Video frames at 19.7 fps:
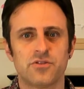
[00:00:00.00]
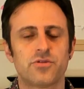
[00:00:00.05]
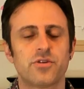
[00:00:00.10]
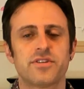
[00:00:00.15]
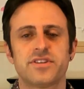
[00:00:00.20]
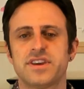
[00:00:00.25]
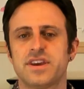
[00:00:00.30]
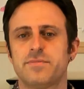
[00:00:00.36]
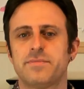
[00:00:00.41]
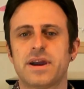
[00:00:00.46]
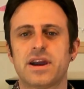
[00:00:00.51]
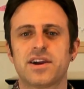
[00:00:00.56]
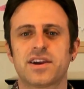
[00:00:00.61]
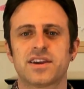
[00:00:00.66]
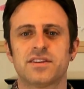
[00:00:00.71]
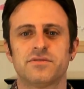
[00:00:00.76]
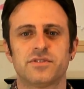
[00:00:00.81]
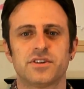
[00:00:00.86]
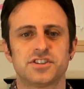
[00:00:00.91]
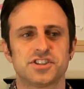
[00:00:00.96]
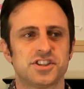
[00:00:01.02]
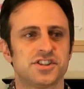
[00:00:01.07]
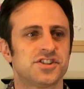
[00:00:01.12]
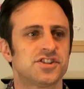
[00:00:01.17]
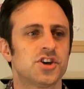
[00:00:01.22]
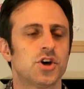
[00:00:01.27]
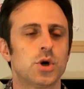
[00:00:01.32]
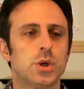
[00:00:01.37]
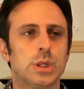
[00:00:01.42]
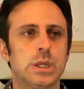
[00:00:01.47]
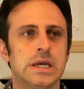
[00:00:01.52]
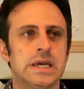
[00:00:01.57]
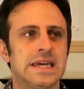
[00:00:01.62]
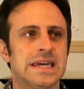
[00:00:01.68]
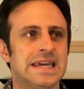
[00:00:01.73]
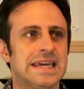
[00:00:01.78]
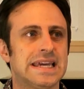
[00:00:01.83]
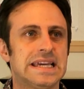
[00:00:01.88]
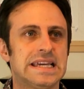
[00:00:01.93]
for the American version. So
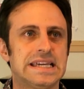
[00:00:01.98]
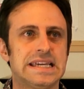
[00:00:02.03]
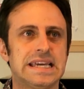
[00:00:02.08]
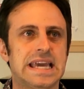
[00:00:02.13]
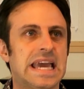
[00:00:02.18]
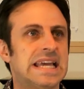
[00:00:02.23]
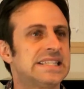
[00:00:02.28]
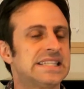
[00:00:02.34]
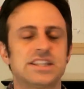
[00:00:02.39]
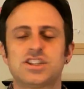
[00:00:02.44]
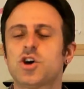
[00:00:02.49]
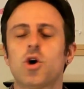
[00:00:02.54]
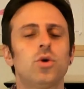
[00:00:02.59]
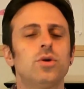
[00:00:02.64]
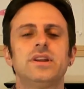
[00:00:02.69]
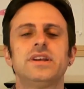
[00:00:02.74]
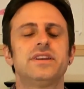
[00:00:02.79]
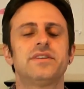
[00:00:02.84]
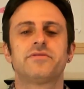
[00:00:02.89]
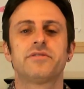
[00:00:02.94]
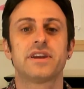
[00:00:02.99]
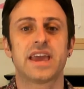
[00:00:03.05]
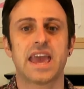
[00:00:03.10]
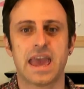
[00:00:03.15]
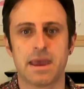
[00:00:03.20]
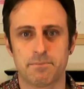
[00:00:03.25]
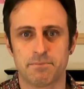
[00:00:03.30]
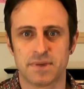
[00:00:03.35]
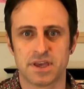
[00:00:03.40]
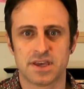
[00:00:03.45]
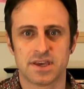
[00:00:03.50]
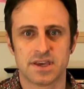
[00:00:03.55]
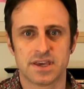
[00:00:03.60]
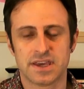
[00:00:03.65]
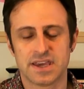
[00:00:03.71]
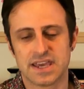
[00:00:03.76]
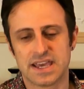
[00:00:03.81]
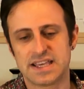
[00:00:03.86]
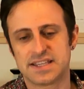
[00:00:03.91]
it's a totally different game.
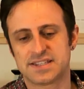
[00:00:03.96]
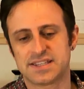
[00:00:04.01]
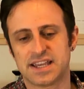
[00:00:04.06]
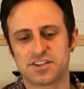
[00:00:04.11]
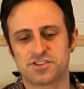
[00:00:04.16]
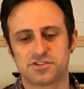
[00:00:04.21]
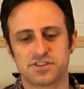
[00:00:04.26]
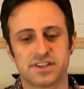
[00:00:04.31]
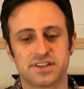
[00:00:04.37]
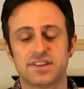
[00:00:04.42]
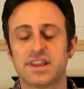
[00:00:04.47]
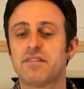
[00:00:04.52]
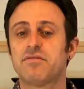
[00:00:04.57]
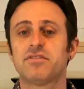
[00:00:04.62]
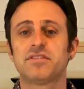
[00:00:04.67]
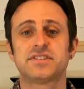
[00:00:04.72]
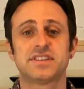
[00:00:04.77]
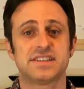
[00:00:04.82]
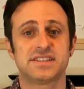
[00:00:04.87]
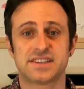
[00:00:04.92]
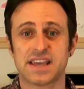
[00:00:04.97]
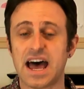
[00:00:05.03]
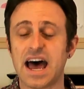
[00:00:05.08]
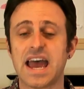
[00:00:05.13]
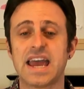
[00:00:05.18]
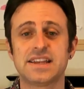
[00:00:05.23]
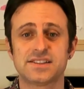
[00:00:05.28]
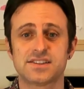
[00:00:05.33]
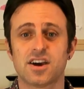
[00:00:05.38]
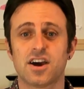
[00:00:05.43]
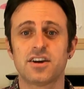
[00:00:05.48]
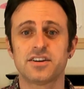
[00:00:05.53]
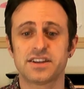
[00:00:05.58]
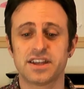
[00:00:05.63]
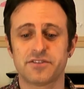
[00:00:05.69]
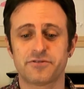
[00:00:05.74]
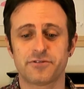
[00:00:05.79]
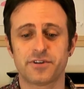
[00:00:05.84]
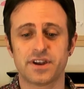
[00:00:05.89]
Essentially, level designs
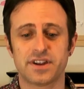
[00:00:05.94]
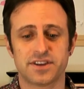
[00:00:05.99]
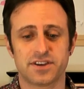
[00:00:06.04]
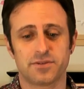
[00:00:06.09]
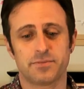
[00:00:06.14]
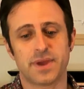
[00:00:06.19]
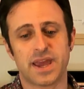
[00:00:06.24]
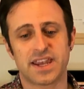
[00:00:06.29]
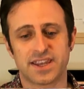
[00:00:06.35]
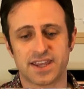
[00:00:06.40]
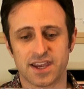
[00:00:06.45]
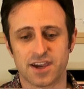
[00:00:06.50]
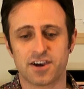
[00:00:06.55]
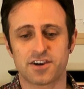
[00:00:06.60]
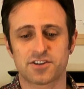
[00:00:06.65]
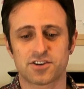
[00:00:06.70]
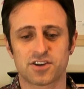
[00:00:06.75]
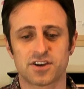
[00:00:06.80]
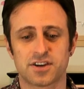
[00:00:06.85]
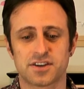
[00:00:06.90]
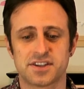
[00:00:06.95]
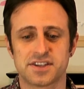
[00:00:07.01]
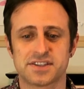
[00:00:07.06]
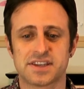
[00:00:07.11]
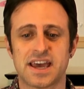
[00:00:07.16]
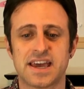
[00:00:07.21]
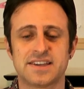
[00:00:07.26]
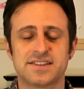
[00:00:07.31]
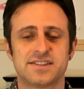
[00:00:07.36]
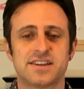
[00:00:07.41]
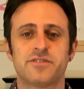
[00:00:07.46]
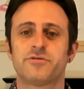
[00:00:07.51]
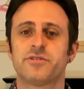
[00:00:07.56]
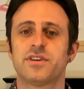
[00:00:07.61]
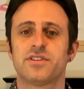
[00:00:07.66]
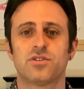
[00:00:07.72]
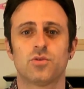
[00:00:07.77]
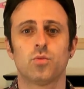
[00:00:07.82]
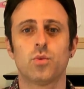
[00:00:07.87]
are different, your main character design is
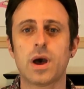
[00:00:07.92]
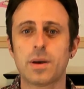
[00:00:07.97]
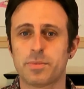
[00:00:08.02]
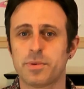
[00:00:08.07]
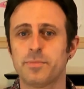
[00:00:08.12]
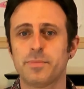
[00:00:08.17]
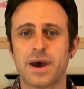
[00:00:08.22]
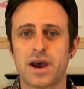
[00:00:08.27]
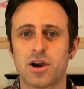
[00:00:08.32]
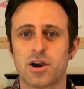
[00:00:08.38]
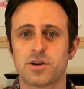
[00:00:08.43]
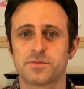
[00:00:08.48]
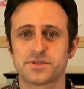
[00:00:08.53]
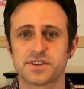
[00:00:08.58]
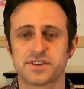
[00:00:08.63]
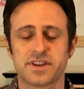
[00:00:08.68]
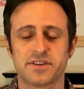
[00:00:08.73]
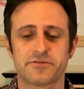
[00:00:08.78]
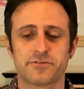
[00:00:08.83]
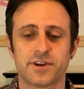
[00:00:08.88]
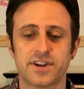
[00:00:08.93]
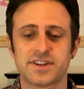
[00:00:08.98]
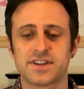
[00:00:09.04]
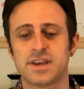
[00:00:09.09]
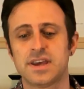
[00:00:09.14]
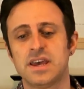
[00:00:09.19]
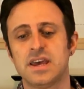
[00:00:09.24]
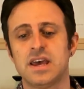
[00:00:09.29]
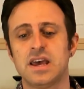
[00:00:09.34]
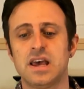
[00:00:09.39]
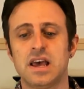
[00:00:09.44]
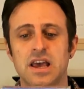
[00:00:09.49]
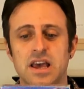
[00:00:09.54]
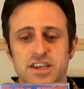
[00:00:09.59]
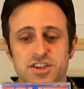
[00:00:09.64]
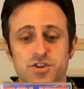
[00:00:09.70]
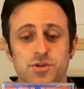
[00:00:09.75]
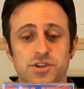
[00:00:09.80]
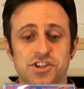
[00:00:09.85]
different, the weapon power-ups are different.
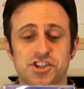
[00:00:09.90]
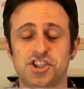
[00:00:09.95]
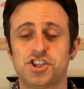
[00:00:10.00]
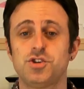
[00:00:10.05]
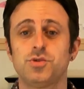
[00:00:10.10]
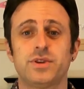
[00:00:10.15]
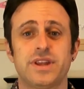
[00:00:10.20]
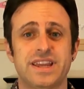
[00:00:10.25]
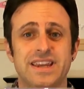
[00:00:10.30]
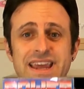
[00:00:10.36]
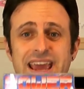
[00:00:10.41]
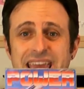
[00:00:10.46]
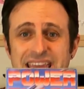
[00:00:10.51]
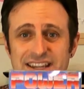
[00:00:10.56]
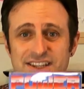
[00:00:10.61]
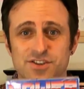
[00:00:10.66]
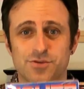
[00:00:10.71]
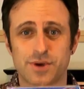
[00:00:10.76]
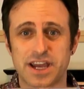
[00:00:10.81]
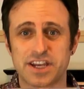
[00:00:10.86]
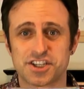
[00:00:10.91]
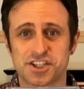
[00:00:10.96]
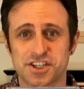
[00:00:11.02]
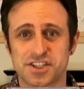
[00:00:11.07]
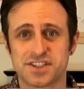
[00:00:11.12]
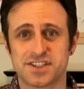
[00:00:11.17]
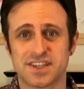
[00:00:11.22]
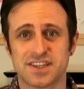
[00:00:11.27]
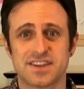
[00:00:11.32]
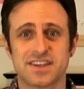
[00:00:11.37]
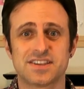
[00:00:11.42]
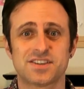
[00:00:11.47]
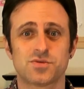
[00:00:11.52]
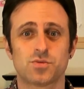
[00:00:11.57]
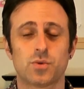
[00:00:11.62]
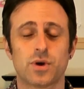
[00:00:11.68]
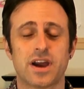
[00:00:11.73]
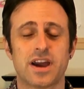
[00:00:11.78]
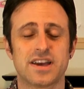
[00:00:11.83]
You can shoot in 8 directions in
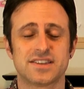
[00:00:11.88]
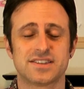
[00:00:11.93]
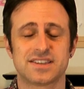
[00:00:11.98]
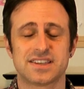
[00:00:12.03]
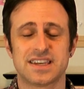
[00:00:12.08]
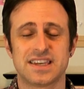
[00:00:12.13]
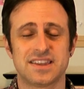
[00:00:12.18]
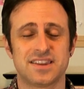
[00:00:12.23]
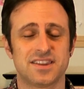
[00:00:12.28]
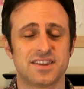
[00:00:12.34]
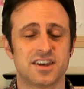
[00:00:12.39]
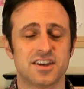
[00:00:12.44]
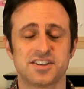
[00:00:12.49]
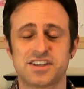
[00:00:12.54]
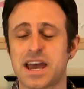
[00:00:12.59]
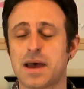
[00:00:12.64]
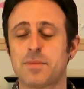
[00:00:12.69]
this, whereas in the